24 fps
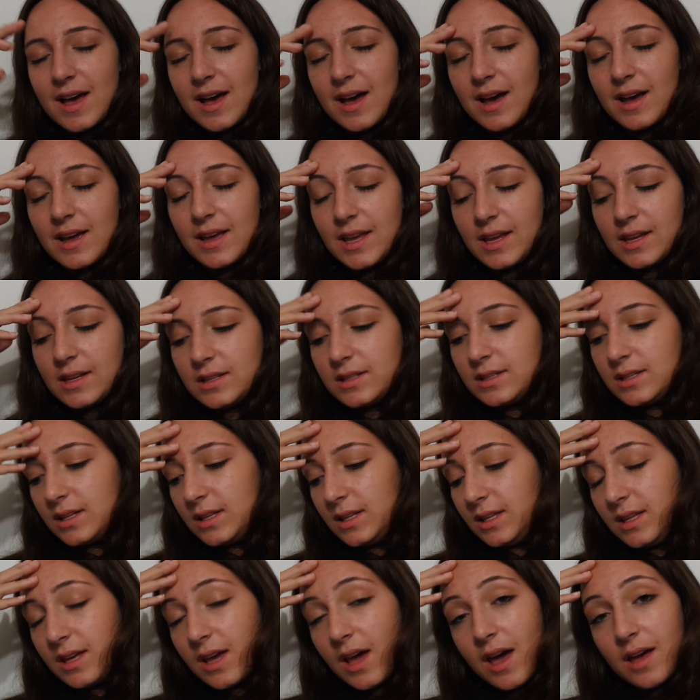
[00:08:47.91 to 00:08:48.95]
Uh, and
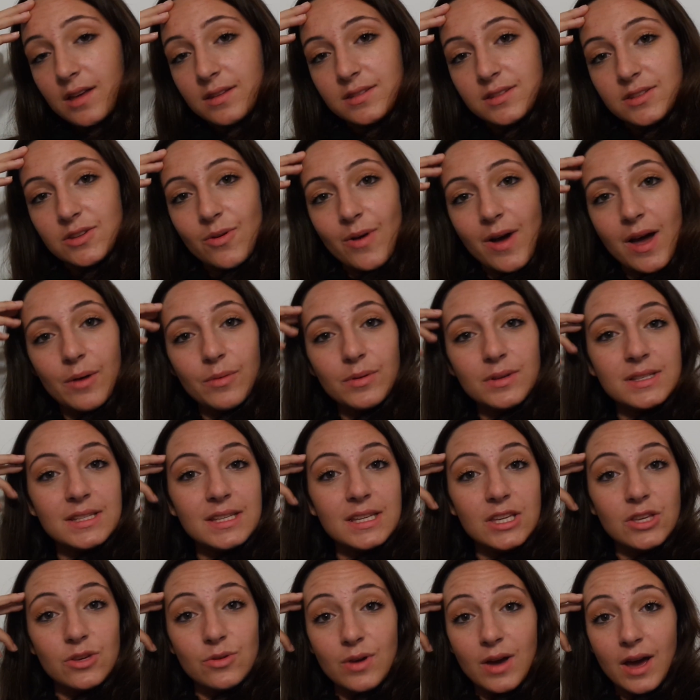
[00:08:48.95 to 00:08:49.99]
yeah, so I will
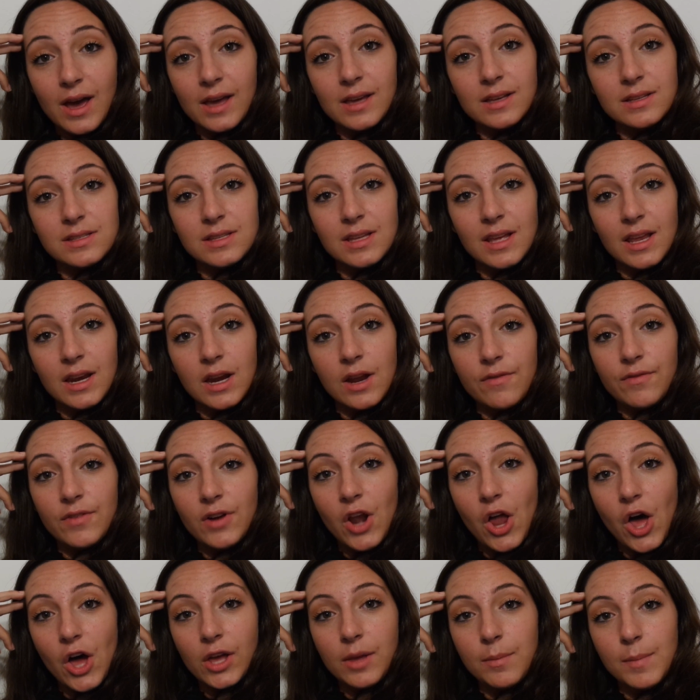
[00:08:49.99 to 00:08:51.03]
see you guys in a
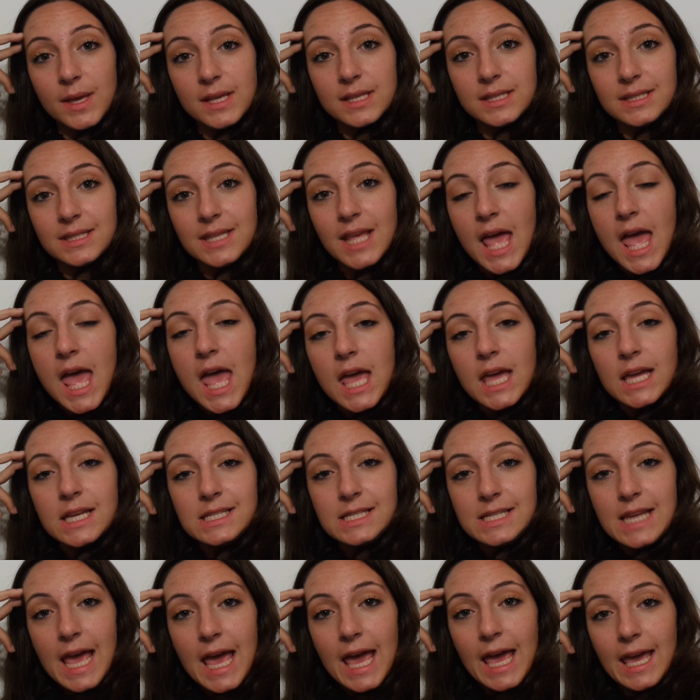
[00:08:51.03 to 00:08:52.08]
Vlogmas
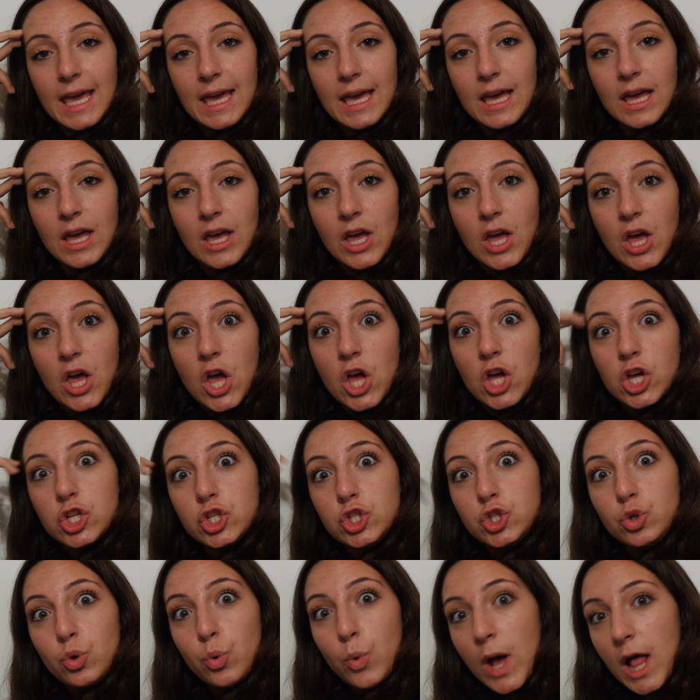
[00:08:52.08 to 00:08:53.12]
day
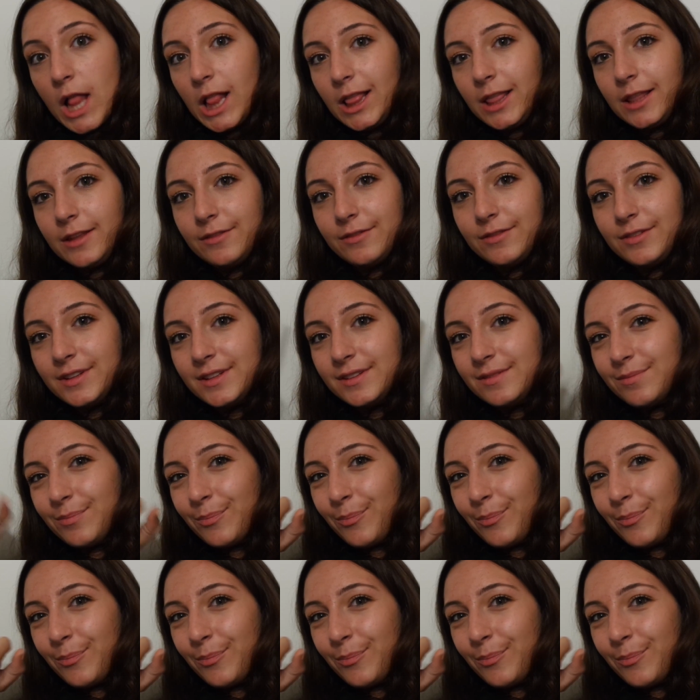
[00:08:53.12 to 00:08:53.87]
12.